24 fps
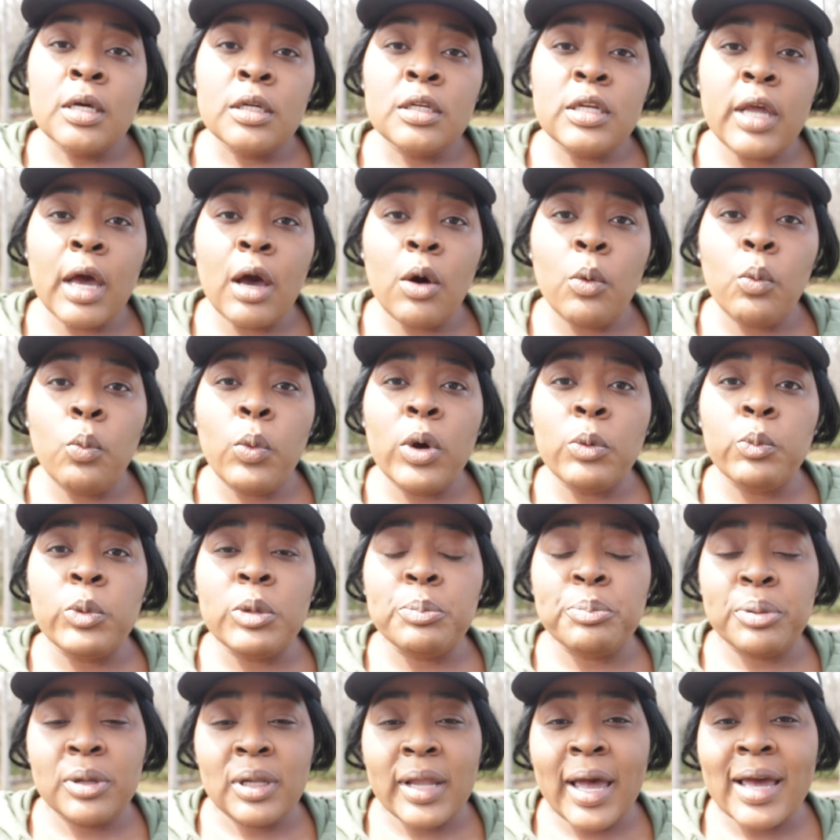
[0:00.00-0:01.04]
Now, when we
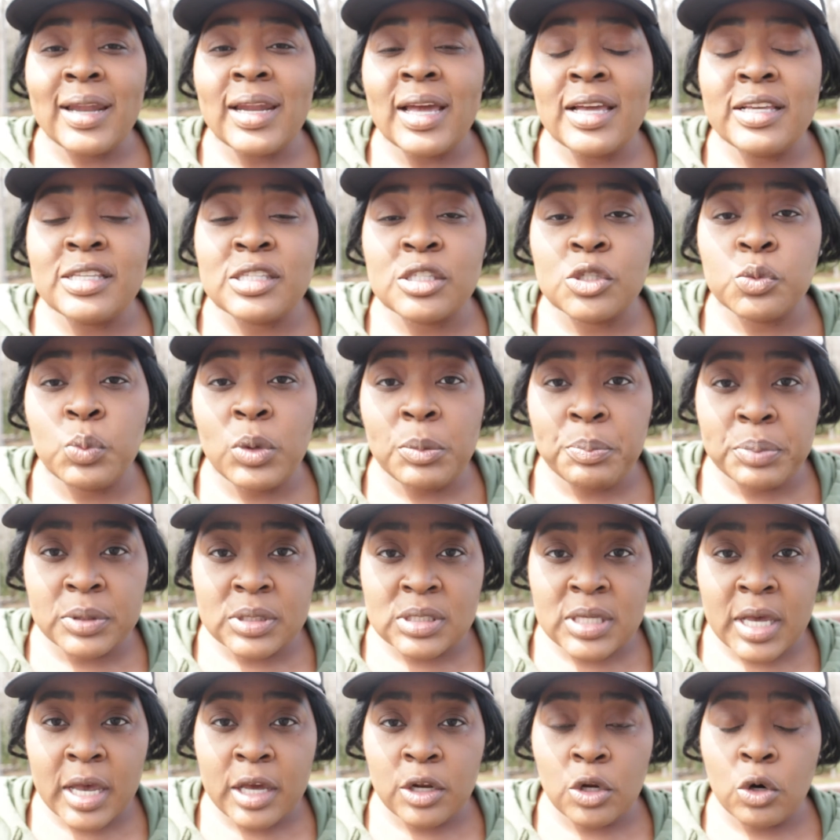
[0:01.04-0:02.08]
plant a sweet
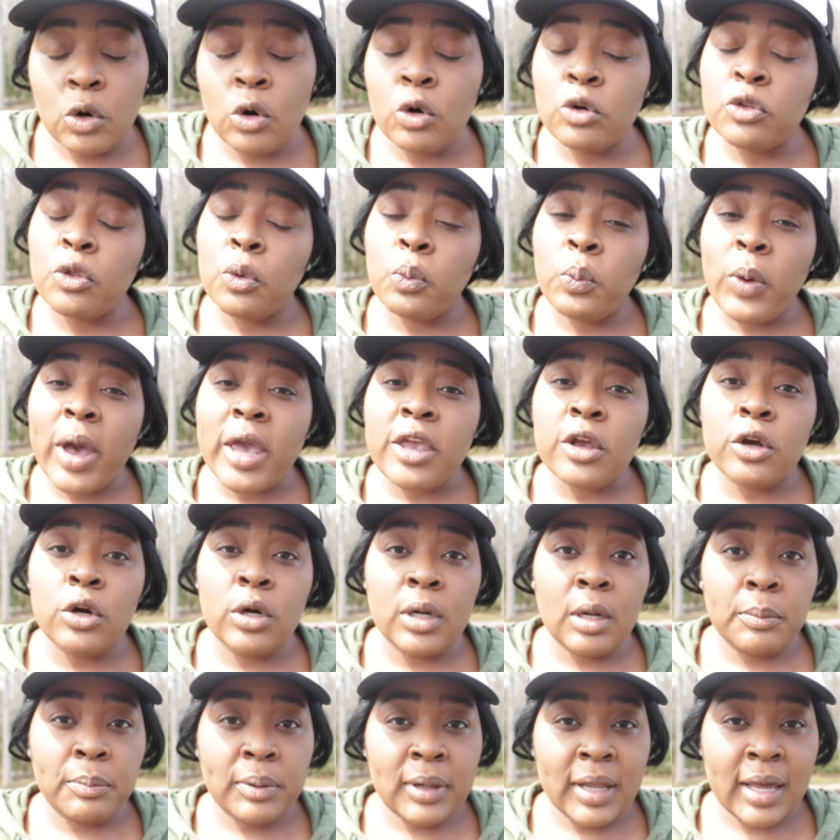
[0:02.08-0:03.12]
potato, or the way you're
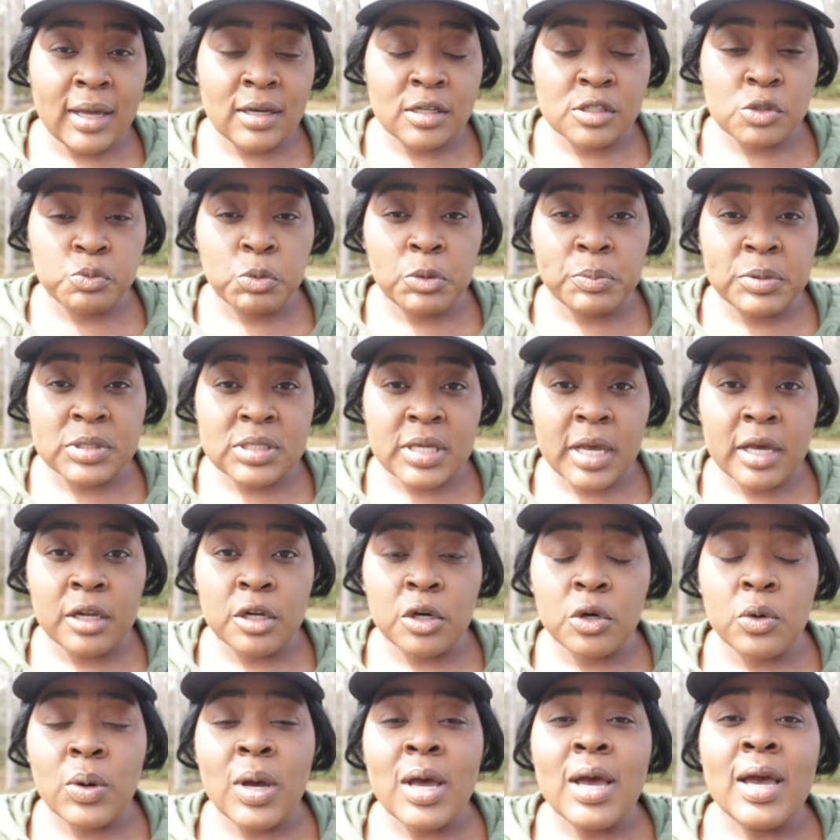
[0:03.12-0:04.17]
going to plant a sweet
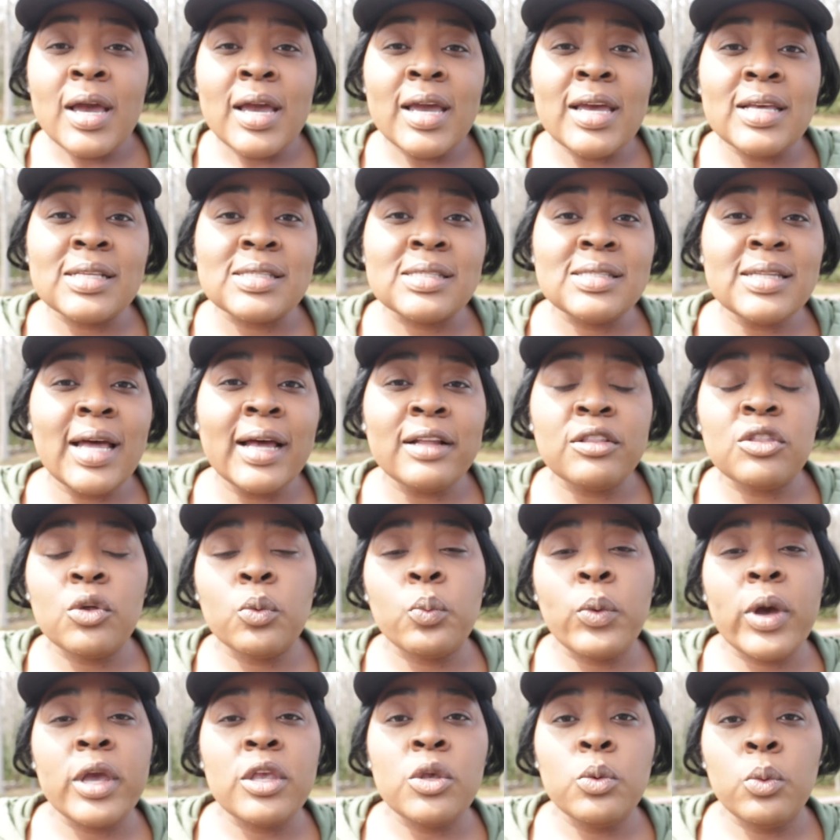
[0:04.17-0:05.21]
potato is not the
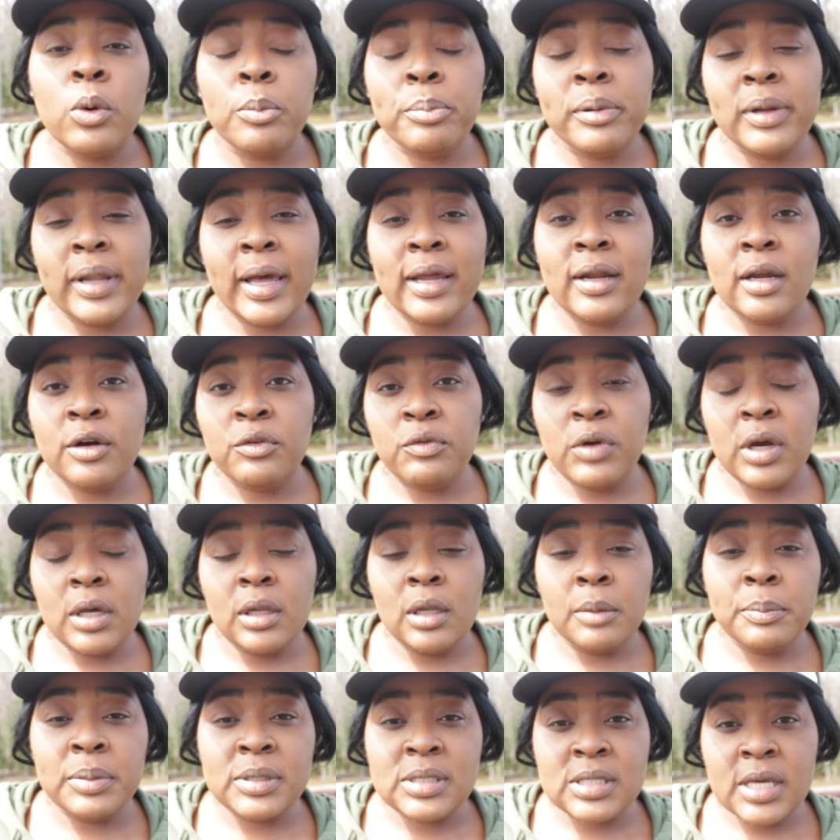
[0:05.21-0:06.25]
way you will plant a
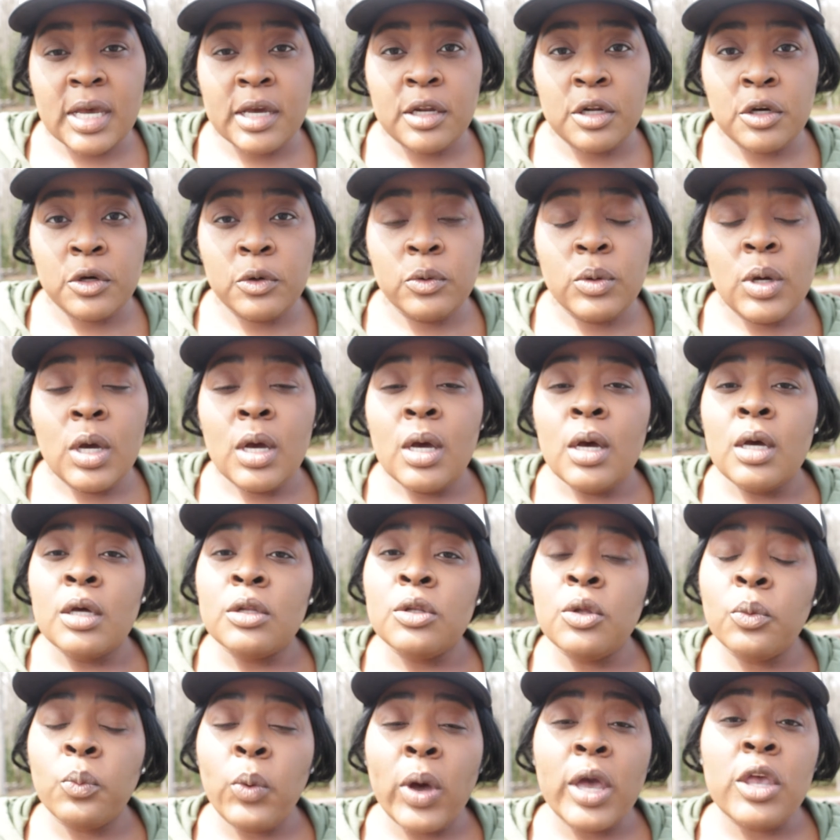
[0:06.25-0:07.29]
regular potato.
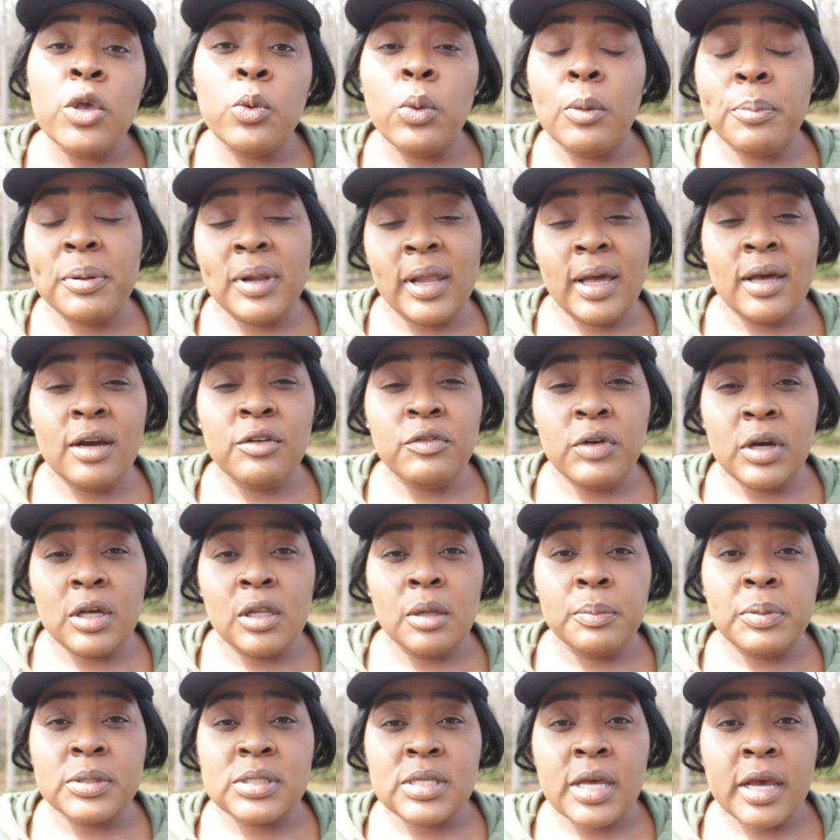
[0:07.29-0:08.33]
The way you will plant a
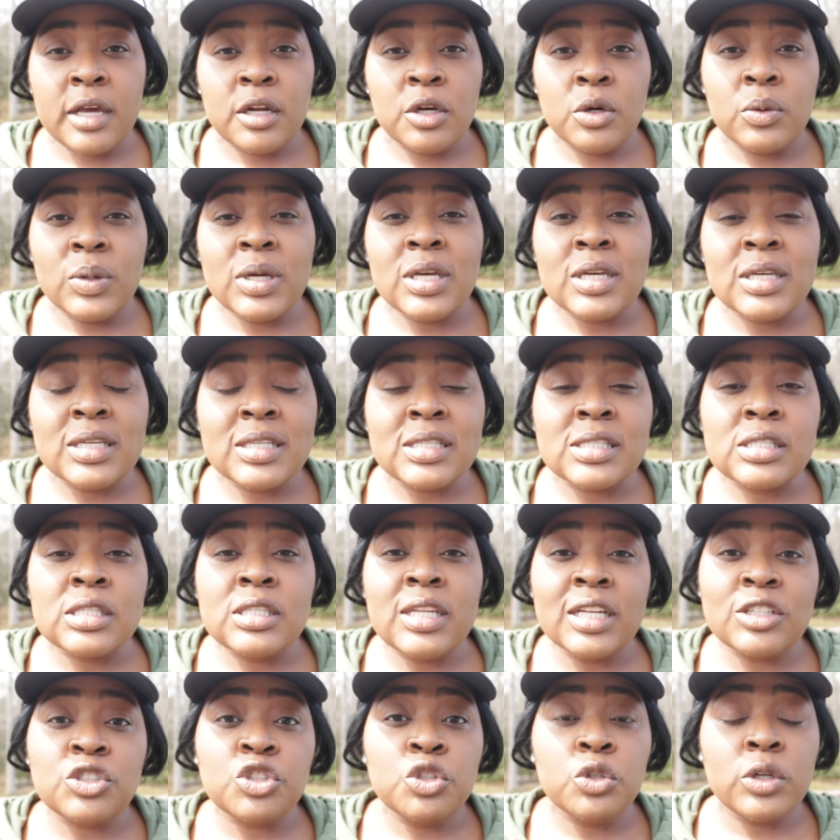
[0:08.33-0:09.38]
regular potato is
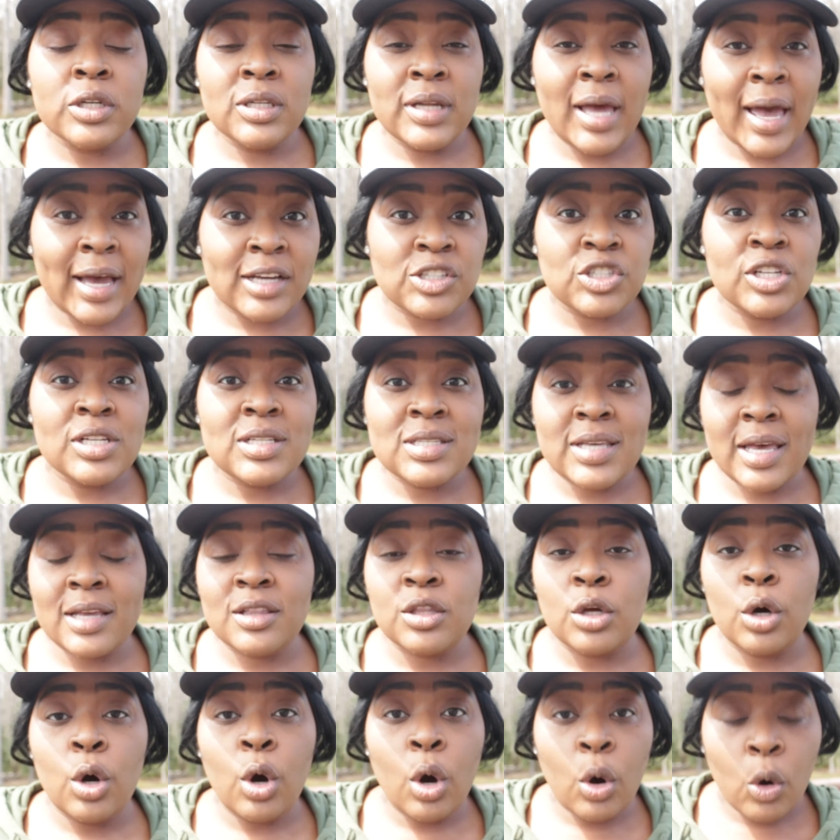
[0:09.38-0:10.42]
that you can actually
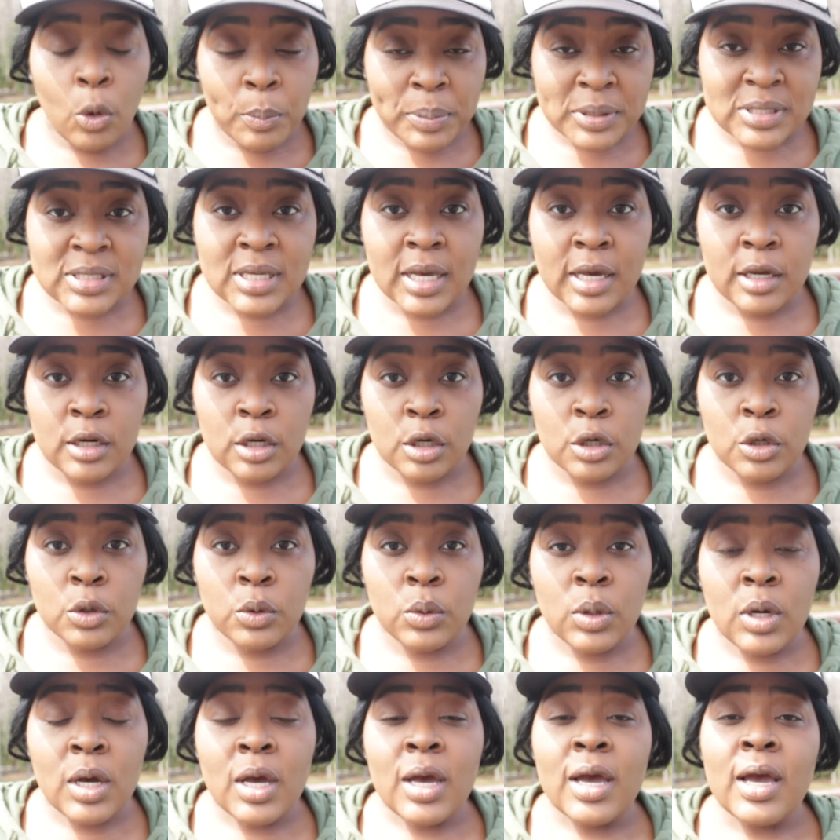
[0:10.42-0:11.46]
take the whole
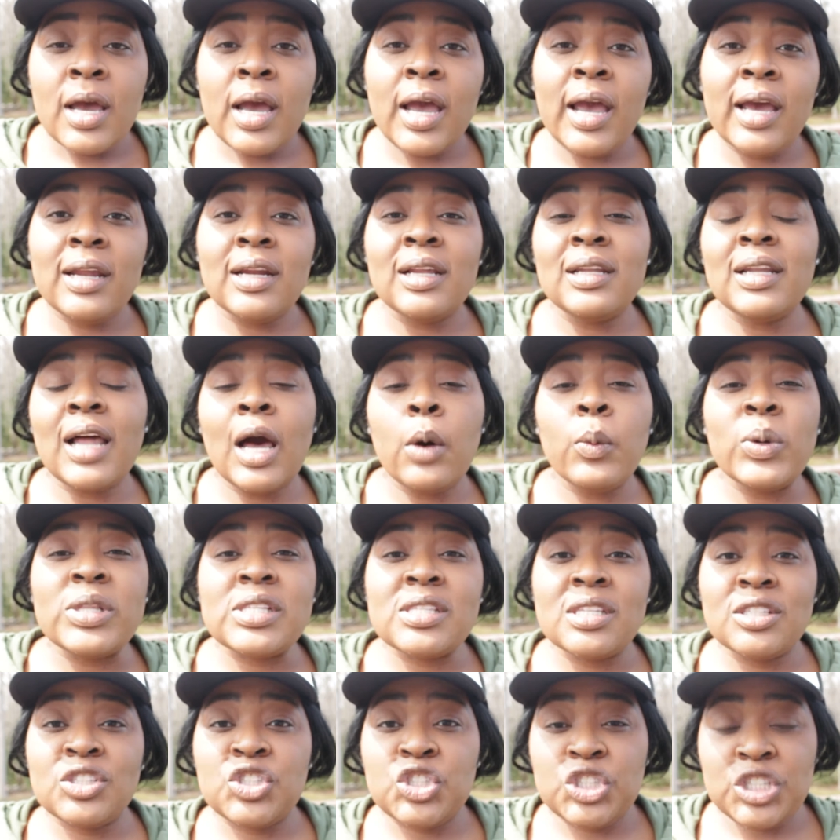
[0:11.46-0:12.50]
potato and allow it
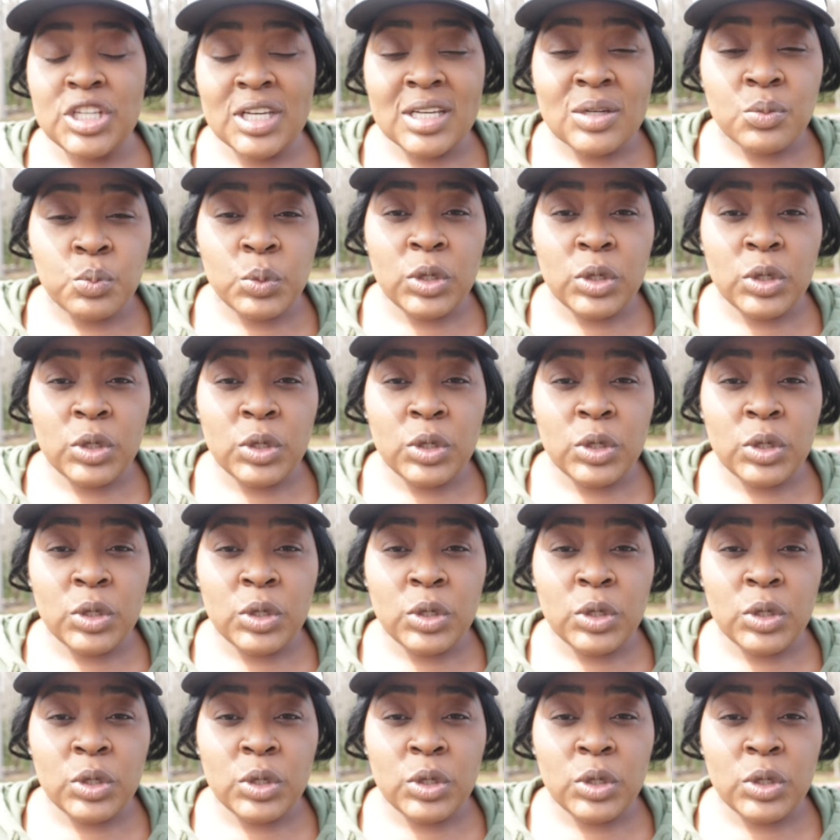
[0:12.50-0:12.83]
to chit.